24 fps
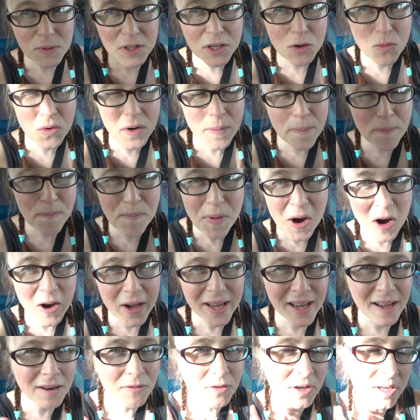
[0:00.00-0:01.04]
we don't want to
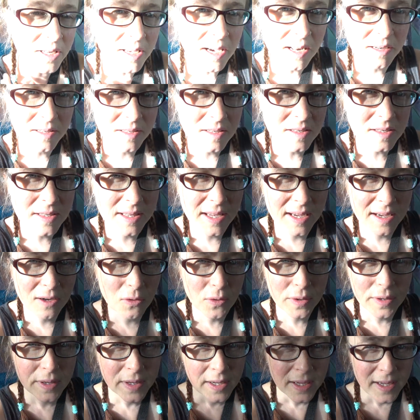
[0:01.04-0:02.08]
buy advent calendars
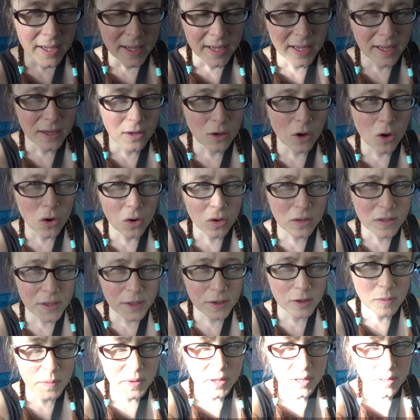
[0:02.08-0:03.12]
now in
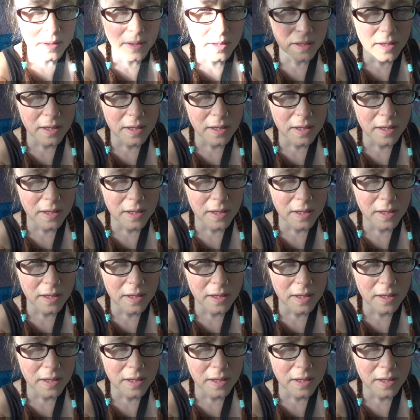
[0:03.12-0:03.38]
October,